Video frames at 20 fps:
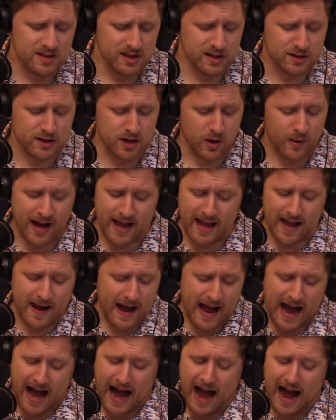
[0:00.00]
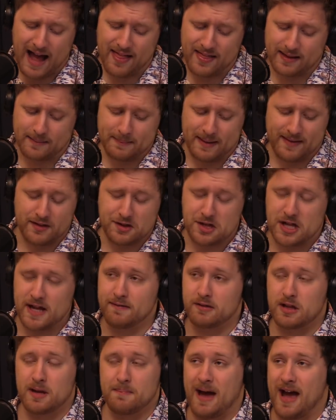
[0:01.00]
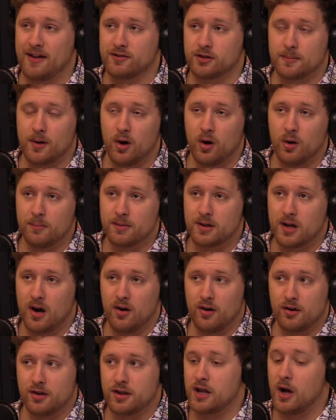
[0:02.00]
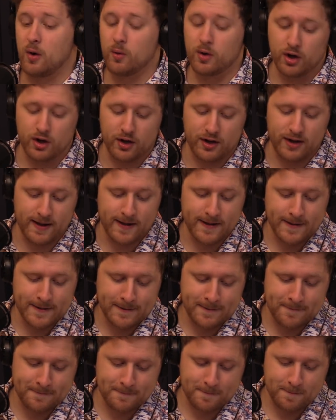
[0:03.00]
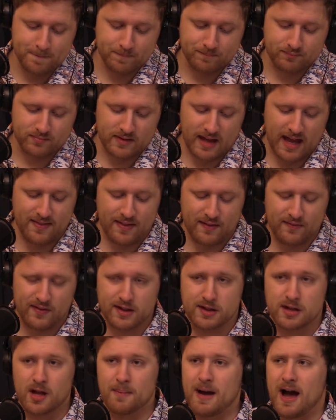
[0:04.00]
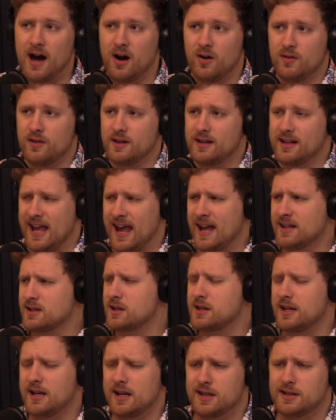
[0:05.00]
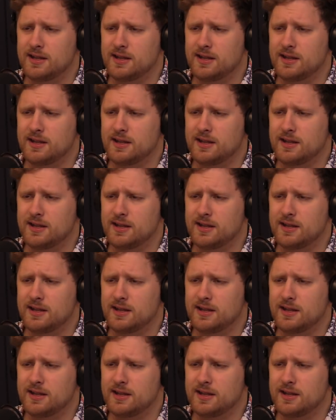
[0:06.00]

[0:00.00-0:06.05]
So I think, man, the Chiefs and Patrick Mahomes are so good. And then they somehow, Kansas City